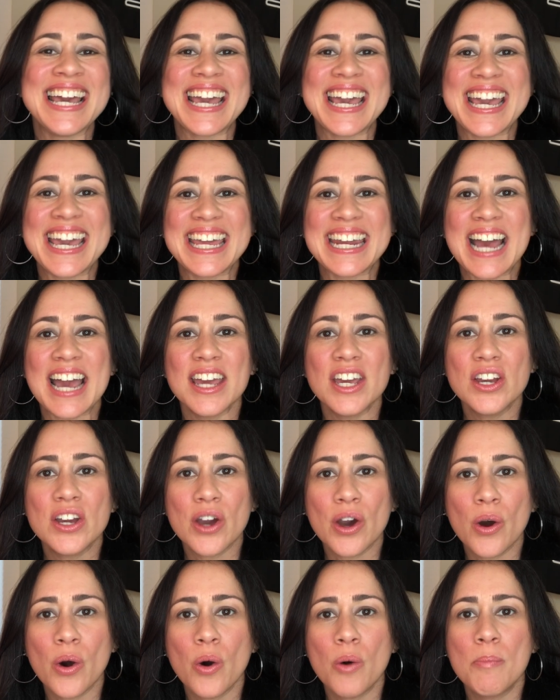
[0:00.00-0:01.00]
and I
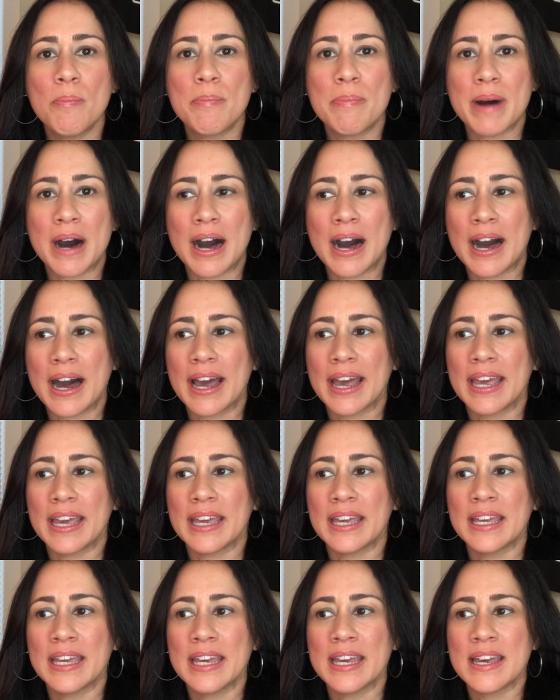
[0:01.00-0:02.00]
go
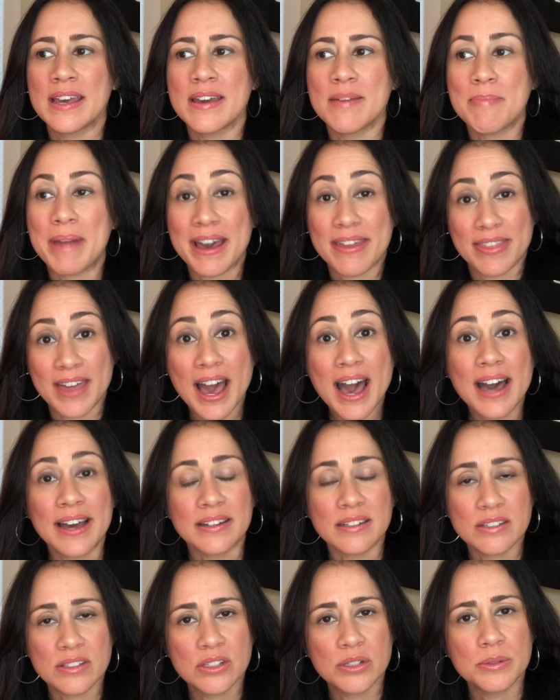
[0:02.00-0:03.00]
by that
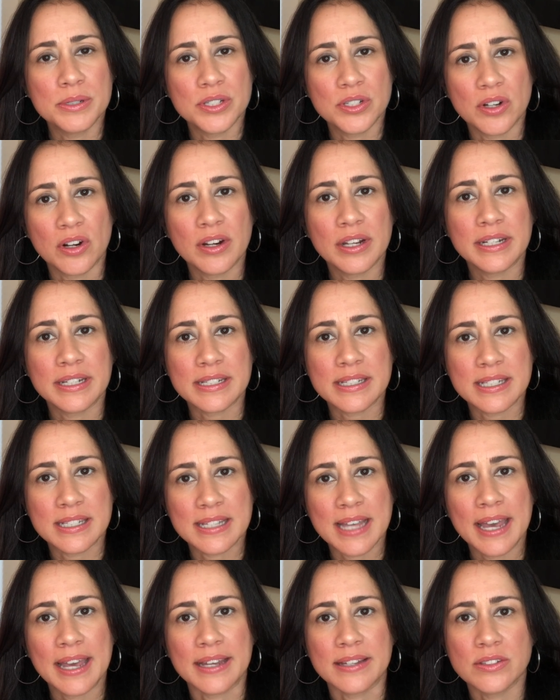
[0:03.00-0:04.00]
to a certain
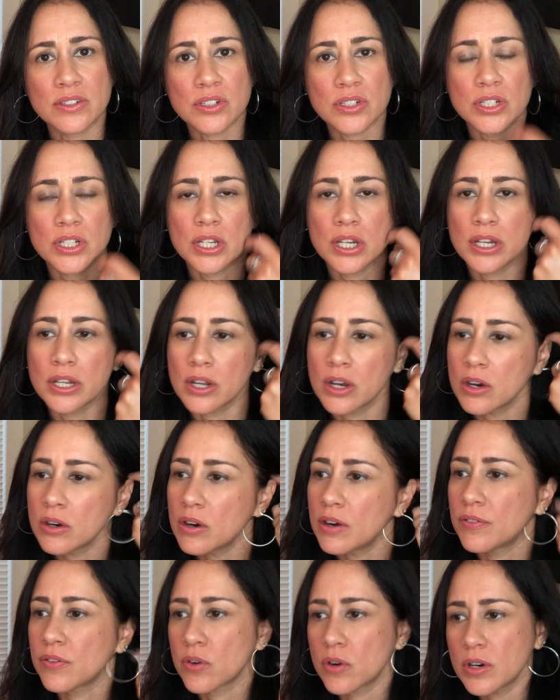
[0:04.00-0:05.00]
extent.
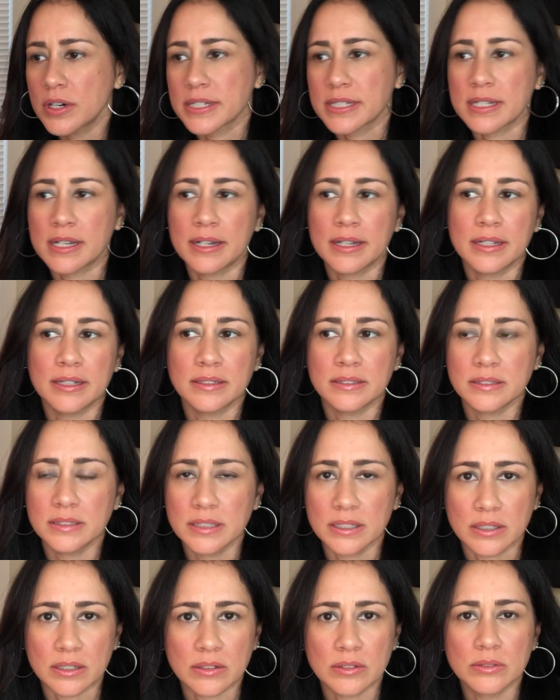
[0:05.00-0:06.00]
Of course,
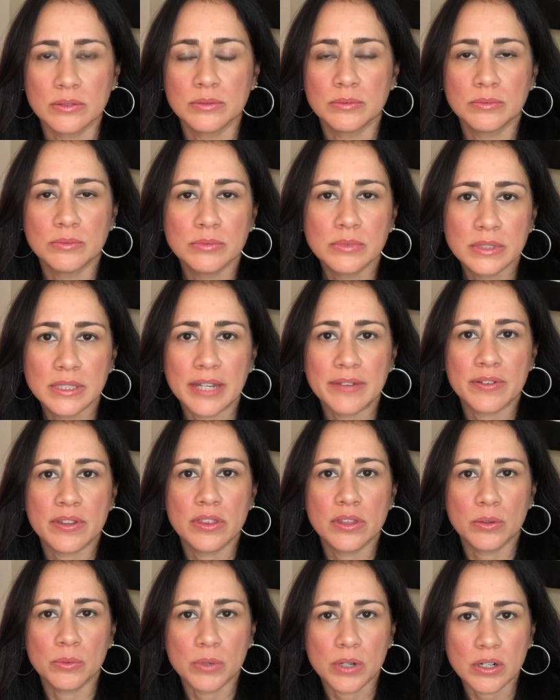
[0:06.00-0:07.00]

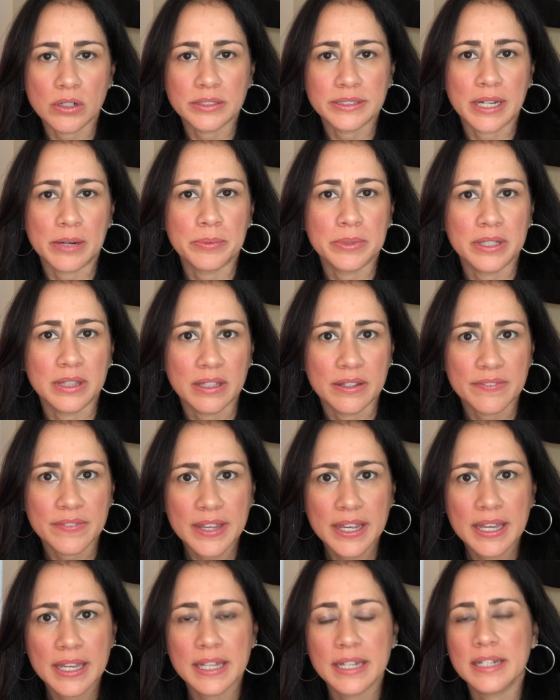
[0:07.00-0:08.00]
given the world that we live
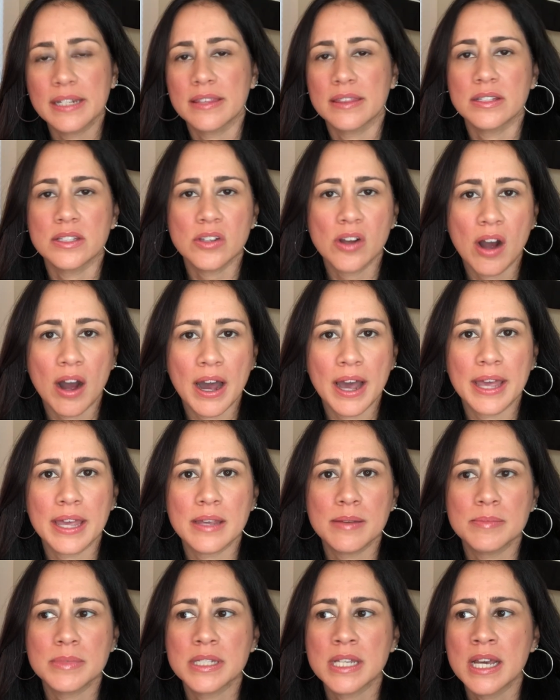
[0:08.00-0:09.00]
in and the
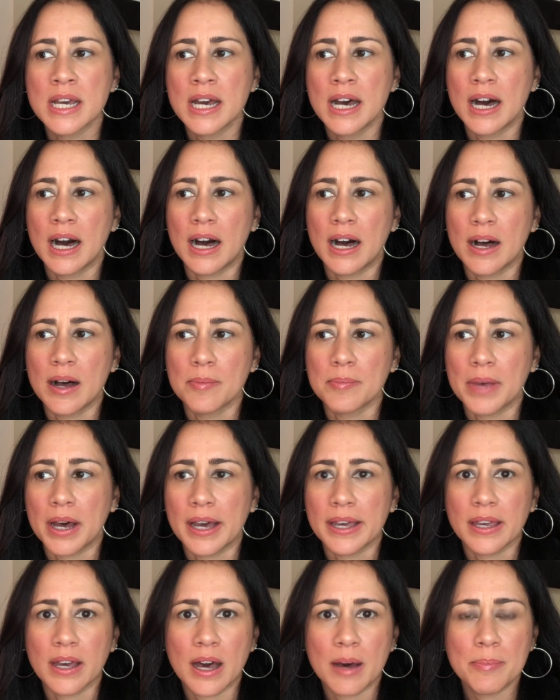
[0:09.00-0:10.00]
times,
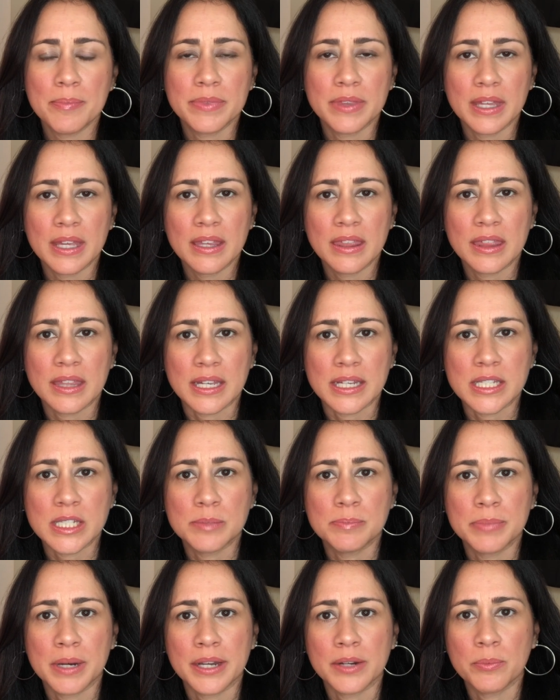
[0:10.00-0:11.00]
I update
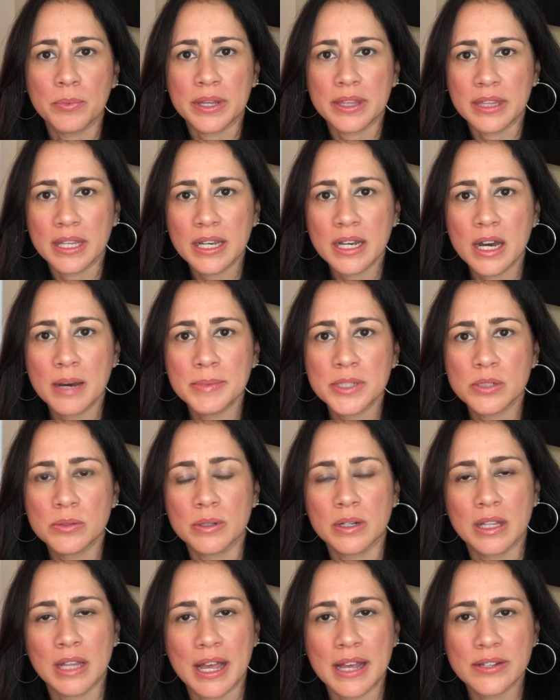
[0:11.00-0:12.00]
things. But when they come into a
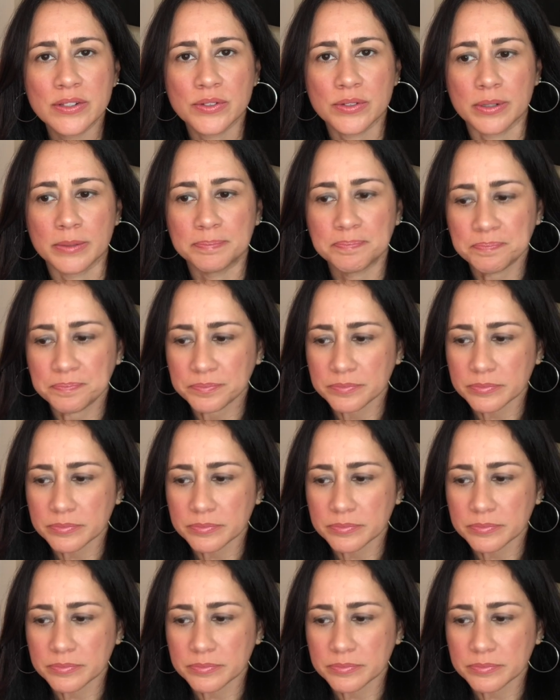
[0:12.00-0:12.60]
classroom,